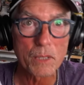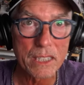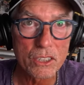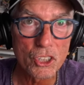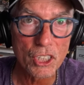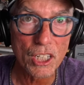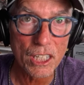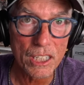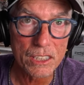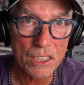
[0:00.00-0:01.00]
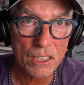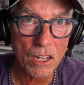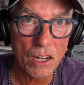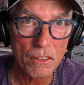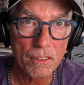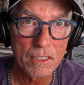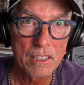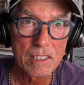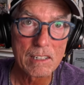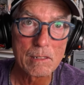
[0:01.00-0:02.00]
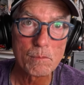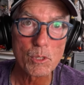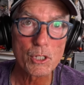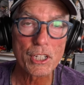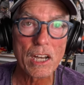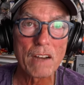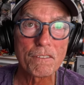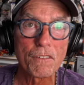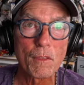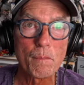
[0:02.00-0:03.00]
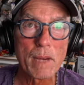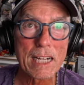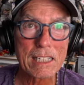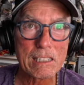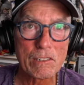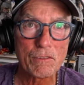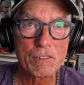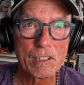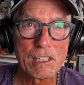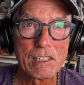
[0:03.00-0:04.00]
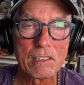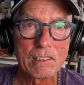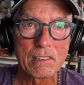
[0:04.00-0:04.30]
Get your lens cloth. Push out from the back to the front.